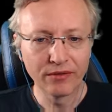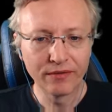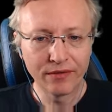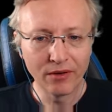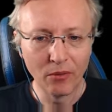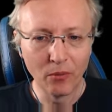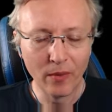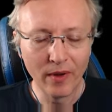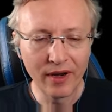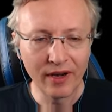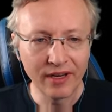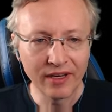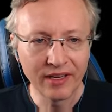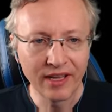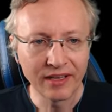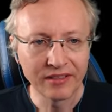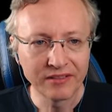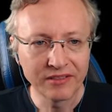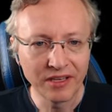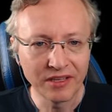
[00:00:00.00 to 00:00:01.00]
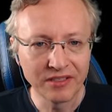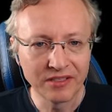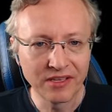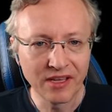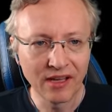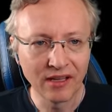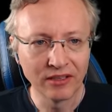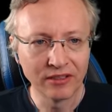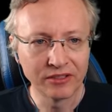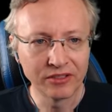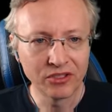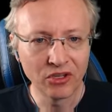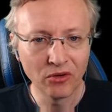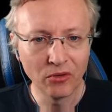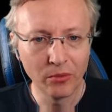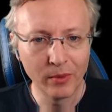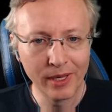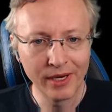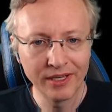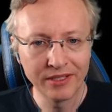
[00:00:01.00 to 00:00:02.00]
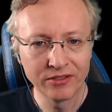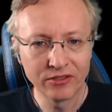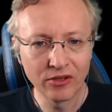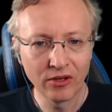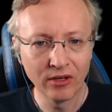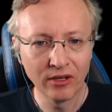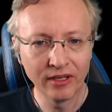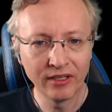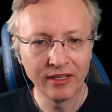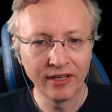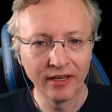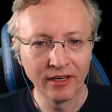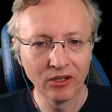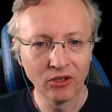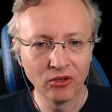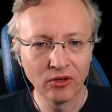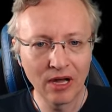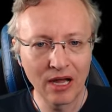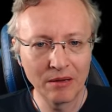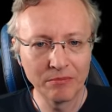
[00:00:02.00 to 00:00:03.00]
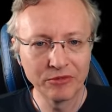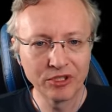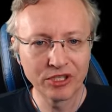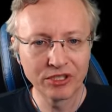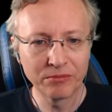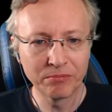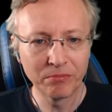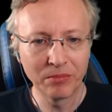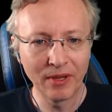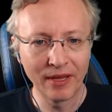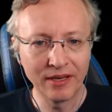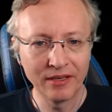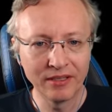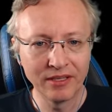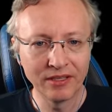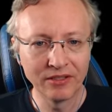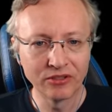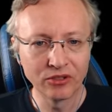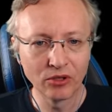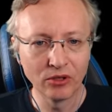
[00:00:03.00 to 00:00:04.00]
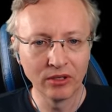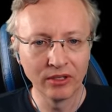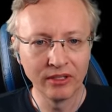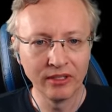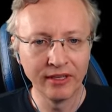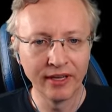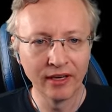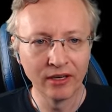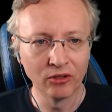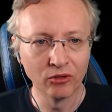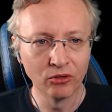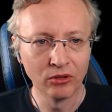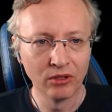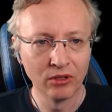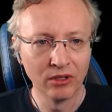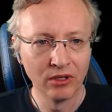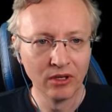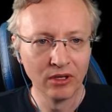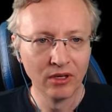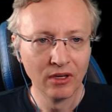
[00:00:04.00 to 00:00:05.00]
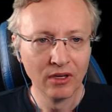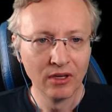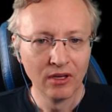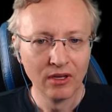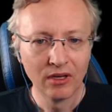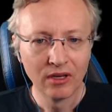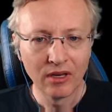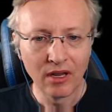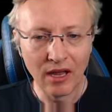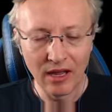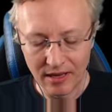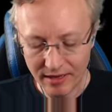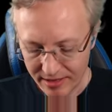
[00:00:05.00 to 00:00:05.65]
from where it gets its color. So when it's solid yellow, I'm just painting solid yellow. I